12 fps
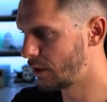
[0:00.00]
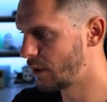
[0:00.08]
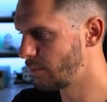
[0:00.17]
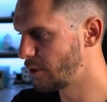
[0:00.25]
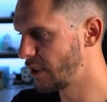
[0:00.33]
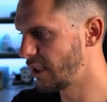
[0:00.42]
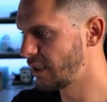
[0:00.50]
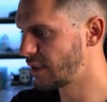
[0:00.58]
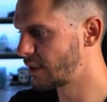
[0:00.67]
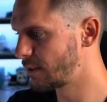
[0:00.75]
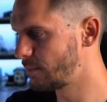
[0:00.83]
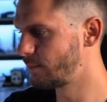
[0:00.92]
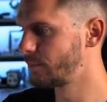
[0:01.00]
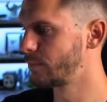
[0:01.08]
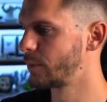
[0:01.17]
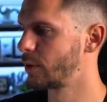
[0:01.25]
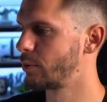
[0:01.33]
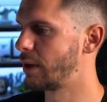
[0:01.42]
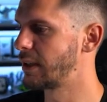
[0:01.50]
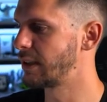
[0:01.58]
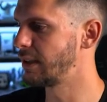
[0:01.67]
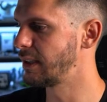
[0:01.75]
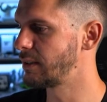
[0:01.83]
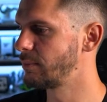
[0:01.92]
objects, right
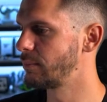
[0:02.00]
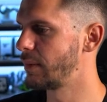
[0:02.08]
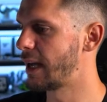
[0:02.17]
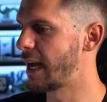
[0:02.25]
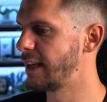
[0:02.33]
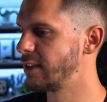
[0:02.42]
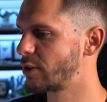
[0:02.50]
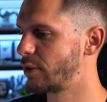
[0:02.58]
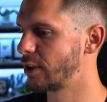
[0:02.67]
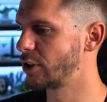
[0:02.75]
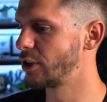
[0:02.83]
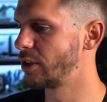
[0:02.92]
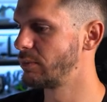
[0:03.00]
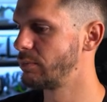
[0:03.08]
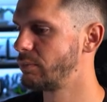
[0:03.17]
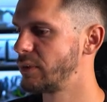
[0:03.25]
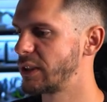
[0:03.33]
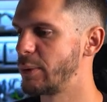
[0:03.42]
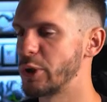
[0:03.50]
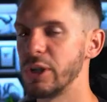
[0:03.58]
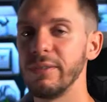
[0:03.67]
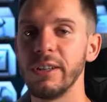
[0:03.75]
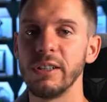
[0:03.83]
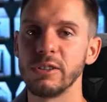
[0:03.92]
click, add instruction,
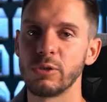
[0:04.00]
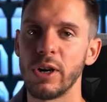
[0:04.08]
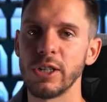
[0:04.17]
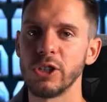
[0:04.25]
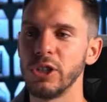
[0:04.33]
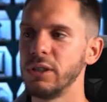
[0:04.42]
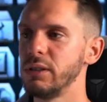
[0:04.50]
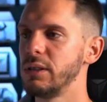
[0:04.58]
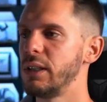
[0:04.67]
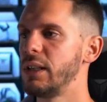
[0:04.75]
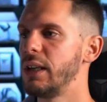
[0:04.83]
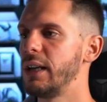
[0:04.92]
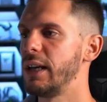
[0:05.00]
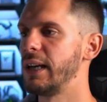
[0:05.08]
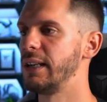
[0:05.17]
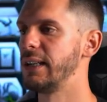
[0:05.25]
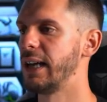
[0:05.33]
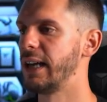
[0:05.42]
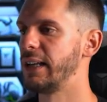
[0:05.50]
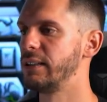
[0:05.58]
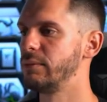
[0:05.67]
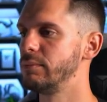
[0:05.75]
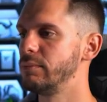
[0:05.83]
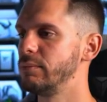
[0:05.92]
simulation event instruction, and
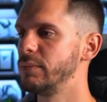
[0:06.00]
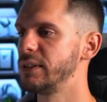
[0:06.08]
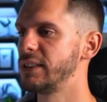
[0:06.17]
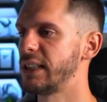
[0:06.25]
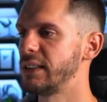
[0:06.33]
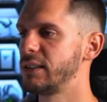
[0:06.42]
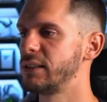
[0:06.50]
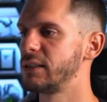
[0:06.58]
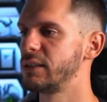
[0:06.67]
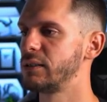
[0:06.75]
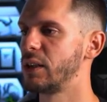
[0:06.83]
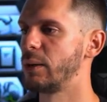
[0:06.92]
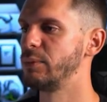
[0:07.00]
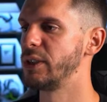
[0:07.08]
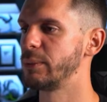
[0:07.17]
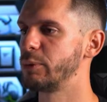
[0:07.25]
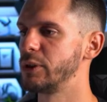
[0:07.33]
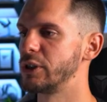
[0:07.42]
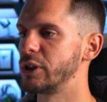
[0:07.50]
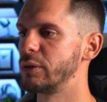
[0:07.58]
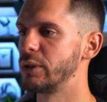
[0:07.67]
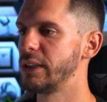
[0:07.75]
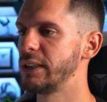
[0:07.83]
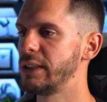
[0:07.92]
then set object
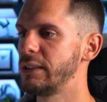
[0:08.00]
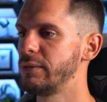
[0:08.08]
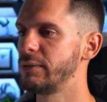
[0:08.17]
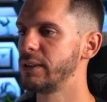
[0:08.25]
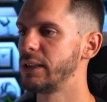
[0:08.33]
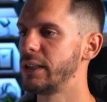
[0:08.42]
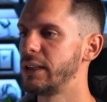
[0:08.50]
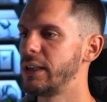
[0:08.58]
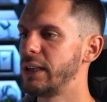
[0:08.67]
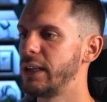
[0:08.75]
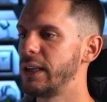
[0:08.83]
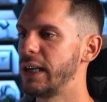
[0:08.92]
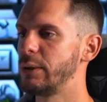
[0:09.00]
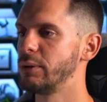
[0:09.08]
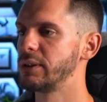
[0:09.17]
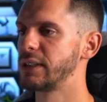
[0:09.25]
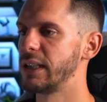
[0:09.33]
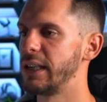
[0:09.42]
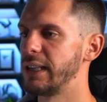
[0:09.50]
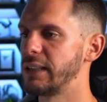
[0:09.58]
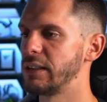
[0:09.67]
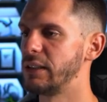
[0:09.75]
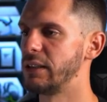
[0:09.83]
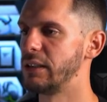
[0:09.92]
position relative. And I will
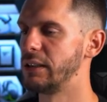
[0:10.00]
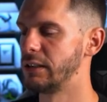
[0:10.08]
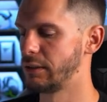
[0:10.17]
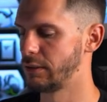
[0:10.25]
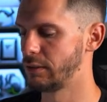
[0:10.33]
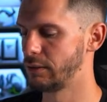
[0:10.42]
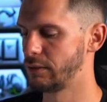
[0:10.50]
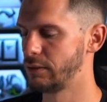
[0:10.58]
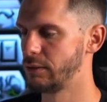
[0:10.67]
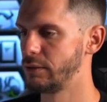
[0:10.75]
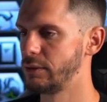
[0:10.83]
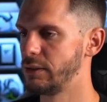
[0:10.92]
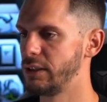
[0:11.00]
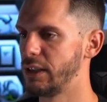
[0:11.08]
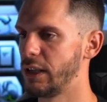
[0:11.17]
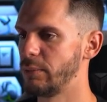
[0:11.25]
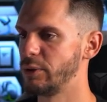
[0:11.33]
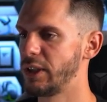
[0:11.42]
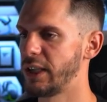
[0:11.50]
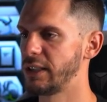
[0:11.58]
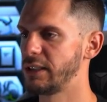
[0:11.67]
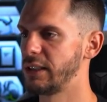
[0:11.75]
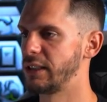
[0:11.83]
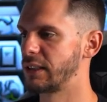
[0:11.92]
select all the
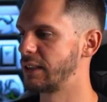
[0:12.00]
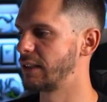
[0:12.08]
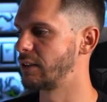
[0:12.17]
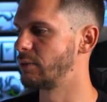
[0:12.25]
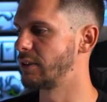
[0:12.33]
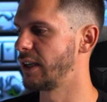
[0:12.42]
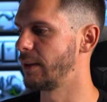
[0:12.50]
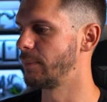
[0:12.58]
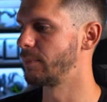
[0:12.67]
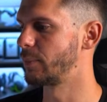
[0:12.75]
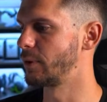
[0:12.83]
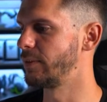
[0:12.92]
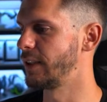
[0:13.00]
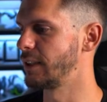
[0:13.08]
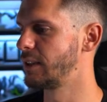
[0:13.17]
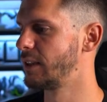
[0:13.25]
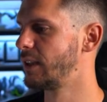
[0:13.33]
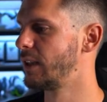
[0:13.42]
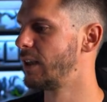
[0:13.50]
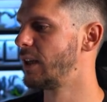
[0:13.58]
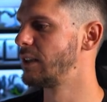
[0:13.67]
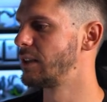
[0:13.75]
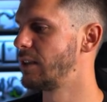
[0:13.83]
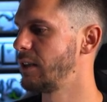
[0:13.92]
object and click OK. Perfect.
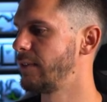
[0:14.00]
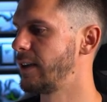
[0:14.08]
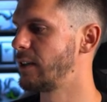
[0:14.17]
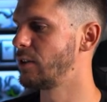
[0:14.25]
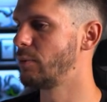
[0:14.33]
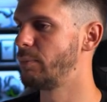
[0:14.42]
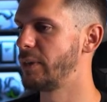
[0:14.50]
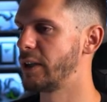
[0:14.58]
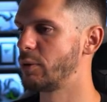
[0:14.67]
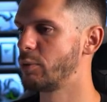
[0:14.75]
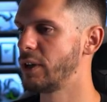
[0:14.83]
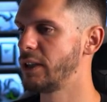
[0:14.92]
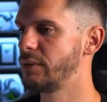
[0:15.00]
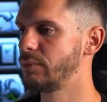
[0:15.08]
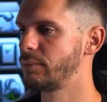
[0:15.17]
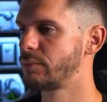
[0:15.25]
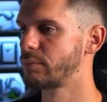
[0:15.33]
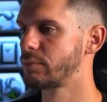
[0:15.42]
So now if I go pick one,